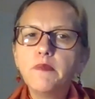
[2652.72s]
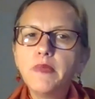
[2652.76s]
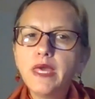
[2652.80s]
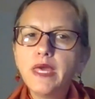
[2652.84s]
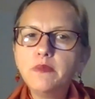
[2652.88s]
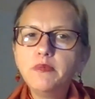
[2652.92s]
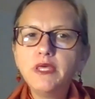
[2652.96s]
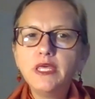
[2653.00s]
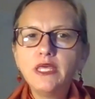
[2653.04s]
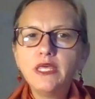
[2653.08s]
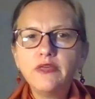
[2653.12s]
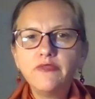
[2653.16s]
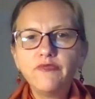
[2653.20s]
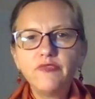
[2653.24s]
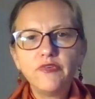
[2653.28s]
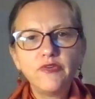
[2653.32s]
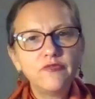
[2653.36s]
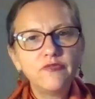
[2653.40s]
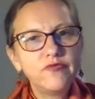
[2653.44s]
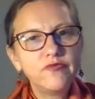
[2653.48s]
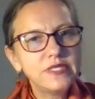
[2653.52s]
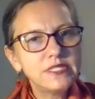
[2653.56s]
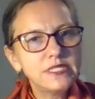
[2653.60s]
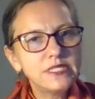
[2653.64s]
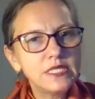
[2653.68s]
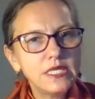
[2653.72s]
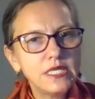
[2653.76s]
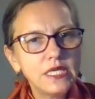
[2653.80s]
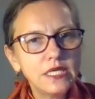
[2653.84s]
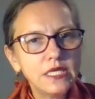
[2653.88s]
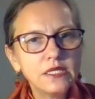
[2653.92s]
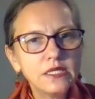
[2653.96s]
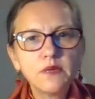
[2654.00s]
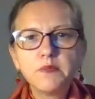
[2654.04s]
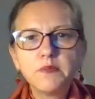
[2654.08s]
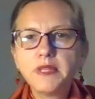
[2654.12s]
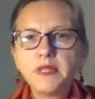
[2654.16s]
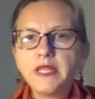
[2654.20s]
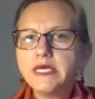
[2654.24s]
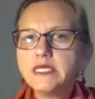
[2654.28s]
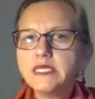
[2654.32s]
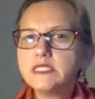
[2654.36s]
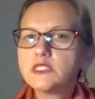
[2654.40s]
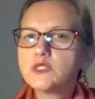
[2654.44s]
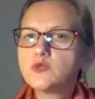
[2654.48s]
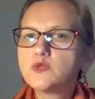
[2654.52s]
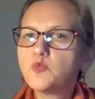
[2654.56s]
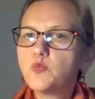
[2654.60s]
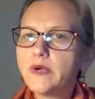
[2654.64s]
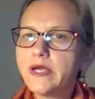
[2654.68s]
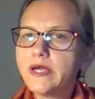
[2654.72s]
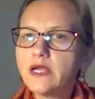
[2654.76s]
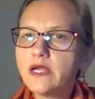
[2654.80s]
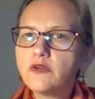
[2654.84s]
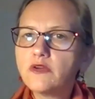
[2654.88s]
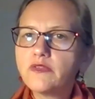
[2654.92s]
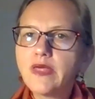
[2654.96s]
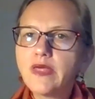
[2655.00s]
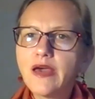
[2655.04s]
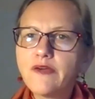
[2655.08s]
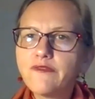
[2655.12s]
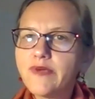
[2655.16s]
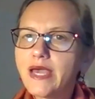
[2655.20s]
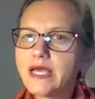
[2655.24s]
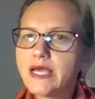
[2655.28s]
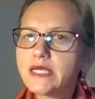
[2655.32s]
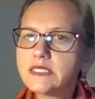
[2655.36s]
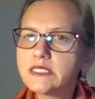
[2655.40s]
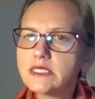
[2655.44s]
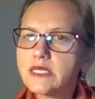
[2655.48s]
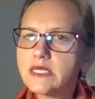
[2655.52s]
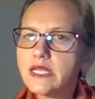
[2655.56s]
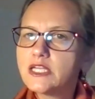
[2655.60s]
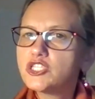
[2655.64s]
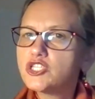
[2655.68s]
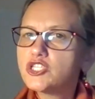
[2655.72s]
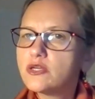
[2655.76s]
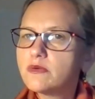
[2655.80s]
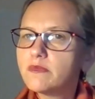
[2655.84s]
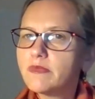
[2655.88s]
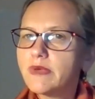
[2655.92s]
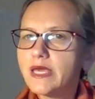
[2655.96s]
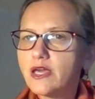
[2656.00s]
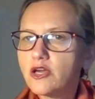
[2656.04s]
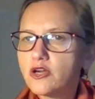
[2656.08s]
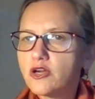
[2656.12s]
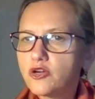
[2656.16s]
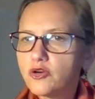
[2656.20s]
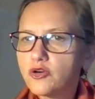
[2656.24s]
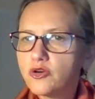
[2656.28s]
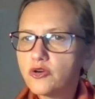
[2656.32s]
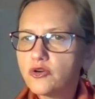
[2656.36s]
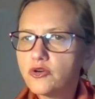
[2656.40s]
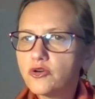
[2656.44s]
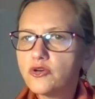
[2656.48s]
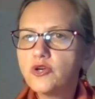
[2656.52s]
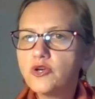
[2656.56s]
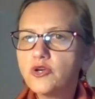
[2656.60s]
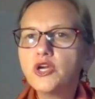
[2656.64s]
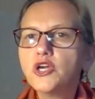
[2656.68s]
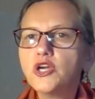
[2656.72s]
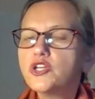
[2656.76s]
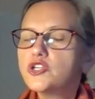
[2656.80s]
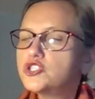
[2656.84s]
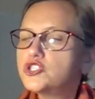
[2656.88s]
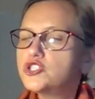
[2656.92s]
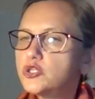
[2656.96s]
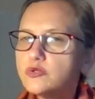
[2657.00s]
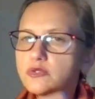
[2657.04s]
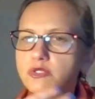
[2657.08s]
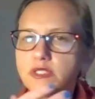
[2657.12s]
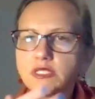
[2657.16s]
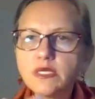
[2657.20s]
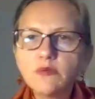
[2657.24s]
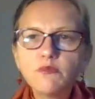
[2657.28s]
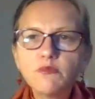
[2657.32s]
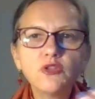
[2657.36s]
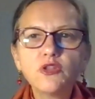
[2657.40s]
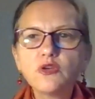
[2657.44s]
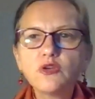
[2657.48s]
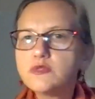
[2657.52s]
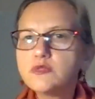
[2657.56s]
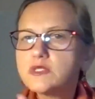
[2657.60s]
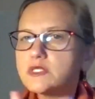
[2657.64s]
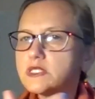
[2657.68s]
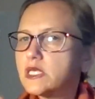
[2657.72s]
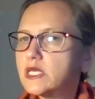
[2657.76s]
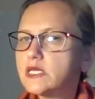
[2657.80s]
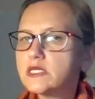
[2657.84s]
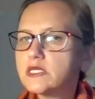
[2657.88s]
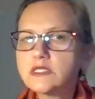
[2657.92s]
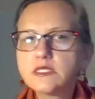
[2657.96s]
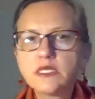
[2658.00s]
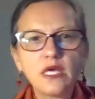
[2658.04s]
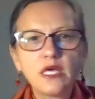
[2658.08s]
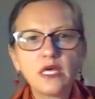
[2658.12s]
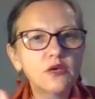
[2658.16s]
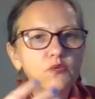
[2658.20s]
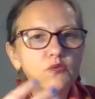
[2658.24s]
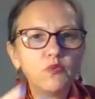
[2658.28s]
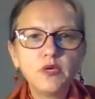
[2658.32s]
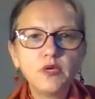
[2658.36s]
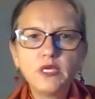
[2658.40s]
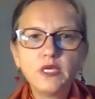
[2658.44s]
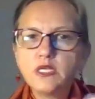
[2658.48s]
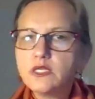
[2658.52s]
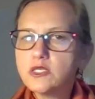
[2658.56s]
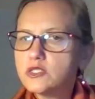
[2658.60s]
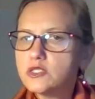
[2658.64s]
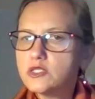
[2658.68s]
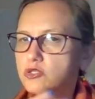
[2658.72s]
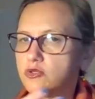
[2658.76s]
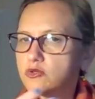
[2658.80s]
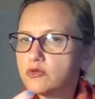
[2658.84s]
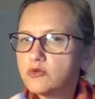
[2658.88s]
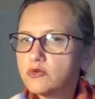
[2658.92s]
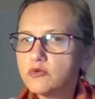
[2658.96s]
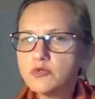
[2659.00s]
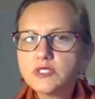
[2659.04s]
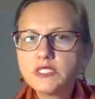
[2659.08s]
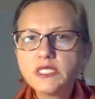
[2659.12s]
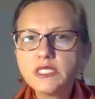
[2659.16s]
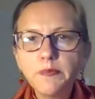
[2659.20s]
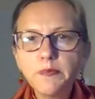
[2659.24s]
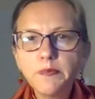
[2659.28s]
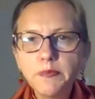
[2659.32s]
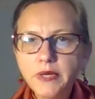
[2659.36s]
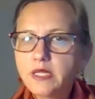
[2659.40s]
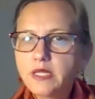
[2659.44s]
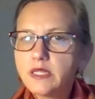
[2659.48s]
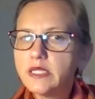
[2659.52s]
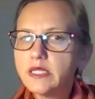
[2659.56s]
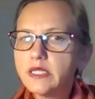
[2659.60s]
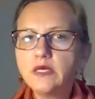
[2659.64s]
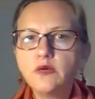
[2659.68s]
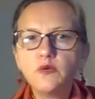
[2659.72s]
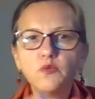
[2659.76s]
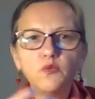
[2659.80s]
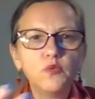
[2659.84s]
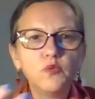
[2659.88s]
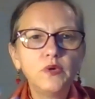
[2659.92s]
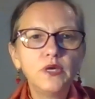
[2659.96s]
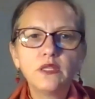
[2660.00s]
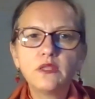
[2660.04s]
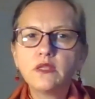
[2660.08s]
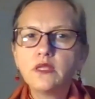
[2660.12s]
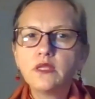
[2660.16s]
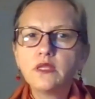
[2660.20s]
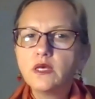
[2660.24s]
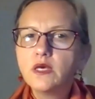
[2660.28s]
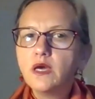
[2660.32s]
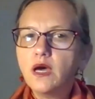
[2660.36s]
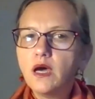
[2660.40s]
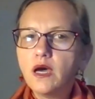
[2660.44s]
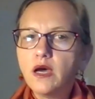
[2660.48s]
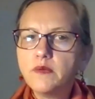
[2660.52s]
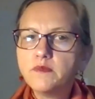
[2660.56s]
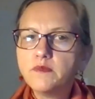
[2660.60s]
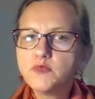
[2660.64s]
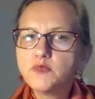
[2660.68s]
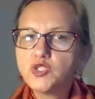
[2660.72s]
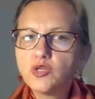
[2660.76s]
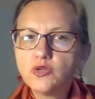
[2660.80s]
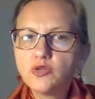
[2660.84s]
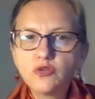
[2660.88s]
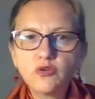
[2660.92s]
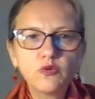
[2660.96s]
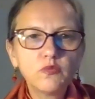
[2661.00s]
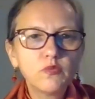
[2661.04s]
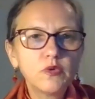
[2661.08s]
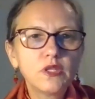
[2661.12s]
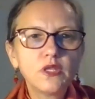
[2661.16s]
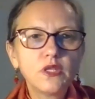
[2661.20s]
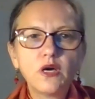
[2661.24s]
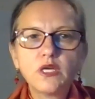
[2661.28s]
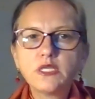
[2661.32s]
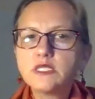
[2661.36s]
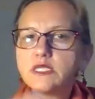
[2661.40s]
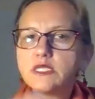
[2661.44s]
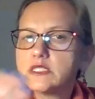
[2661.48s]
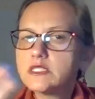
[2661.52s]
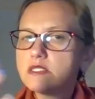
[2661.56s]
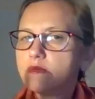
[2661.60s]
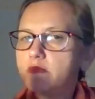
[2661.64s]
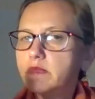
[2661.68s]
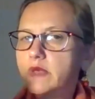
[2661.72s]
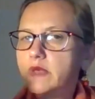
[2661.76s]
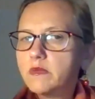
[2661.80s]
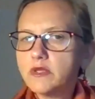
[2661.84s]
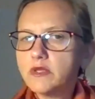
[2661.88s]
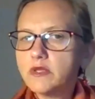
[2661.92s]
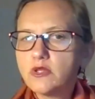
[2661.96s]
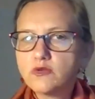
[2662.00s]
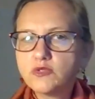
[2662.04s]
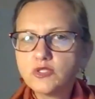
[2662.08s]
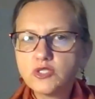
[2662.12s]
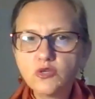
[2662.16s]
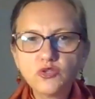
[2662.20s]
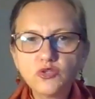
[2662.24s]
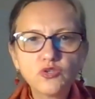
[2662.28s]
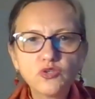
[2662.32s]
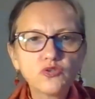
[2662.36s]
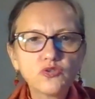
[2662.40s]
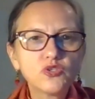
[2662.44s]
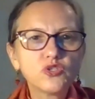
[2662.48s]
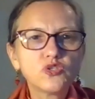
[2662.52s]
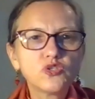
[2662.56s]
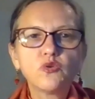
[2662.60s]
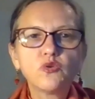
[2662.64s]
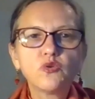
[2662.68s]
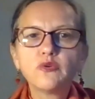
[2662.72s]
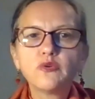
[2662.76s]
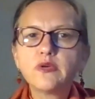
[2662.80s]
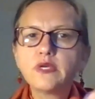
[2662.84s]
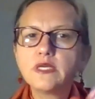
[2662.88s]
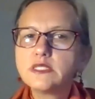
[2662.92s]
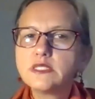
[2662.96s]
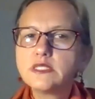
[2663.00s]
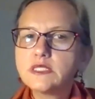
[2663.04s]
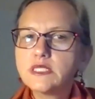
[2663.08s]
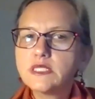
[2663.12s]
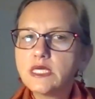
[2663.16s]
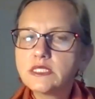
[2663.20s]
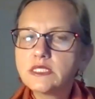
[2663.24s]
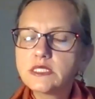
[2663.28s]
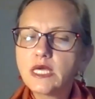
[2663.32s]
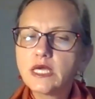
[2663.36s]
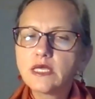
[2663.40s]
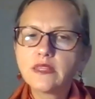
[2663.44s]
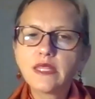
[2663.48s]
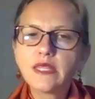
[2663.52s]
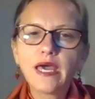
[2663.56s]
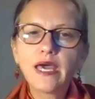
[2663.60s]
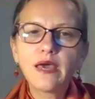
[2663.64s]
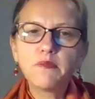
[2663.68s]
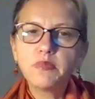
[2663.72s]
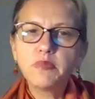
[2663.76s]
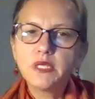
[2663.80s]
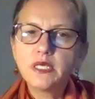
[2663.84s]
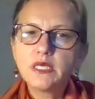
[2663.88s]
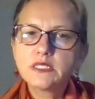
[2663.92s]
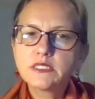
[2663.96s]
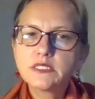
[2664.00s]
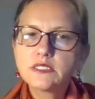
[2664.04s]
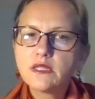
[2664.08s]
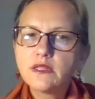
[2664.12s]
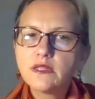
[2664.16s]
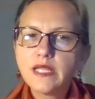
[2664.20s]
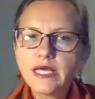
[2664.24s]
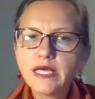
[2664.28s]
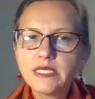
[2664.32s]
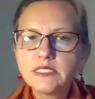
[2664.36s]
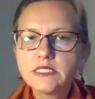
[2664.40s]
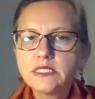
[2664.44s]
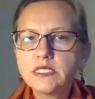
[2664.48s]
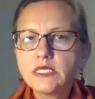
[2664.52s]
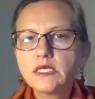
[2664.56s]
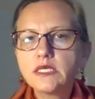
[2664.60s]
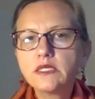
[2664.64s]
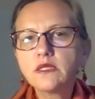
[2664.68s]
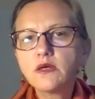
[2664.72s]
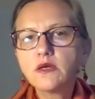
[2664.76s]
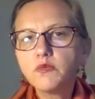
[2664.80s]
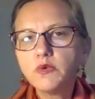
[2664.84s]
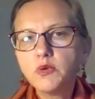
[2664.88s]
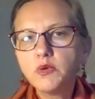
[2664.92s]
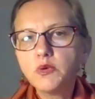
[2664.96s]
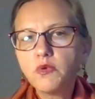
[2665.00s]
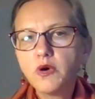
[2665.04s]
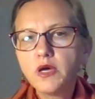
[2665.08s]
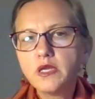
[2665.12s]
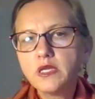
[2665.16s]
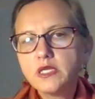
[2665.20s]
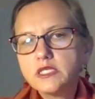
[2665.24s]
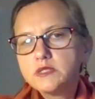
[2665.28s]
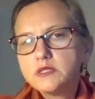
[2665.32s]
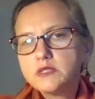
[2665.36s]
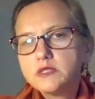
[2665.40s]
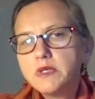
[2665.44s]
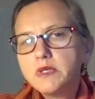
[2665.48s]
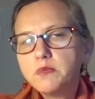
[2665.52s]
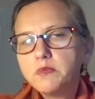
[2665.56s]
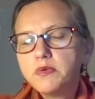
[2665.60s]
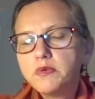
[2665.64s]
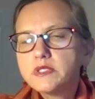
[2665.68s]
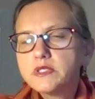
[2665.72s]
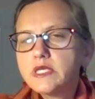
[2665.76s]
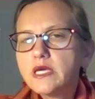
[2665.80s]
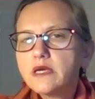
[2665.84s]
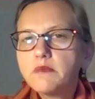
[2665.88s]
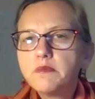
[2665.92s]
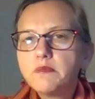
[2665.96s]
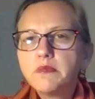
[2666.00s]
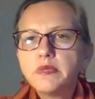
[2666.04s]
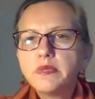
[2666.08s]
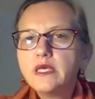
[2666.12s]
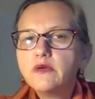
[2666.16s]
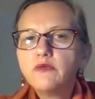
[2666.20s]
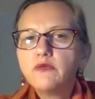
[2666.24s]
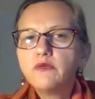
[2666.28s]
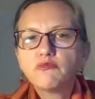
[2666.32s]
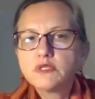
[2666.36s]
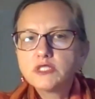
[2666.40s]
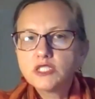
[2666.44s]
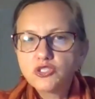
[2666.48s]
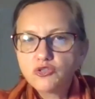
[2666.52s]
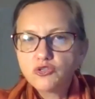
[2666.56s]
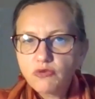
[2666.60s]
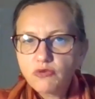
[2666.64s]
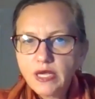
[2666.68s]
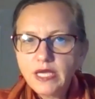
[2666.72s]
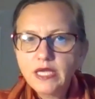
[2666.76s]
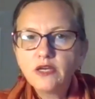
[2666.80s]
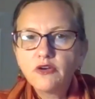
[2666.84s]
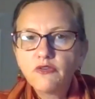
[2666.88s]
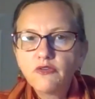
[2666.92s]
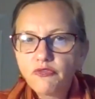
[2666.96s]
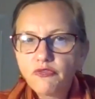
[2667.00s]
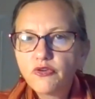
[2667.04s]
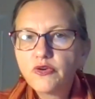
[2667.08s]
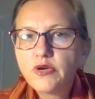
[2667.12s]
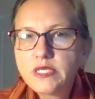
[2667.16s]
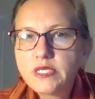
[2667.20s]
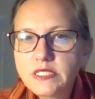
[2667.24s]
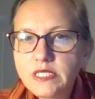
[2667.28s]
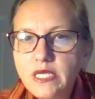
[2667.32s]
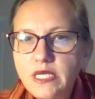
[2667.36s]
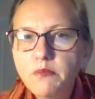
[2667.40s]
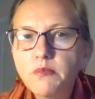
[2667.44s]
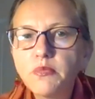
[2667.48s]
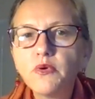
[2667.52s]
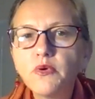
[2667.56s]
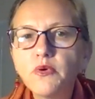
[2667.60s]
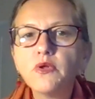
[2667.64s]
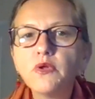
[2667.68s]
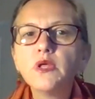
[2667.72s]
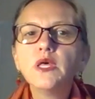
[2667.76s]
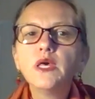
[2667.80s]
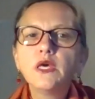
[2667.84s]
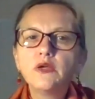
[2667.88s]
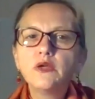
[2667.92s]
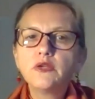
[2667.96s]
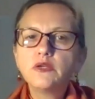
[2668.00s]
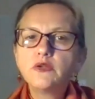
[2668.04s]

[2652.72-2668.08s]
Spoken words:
maybe even visiting the place where that vaccination may occur, do some of those things like we do typically with children with autism, maybe those social stories, things like that, because the last thing that we want is people to be restrained, for example,